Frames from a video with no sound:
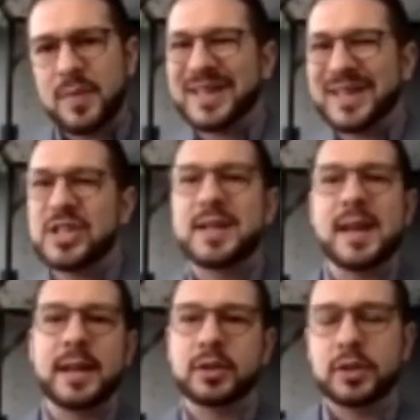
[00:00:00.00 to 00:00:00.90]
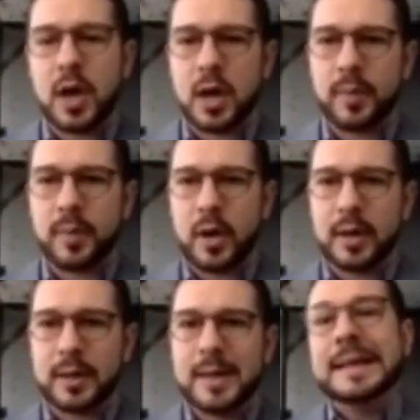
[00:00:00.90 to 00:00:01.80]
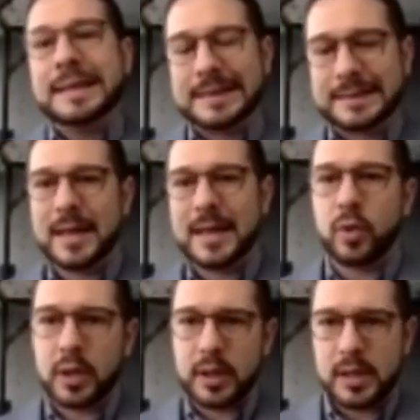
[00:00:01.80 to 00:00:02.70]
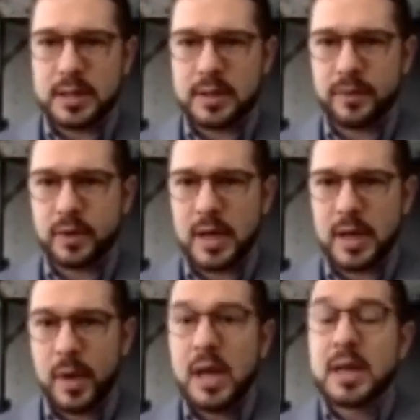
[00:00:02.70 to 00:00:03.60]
but just getting to talk about it is not really easy for them.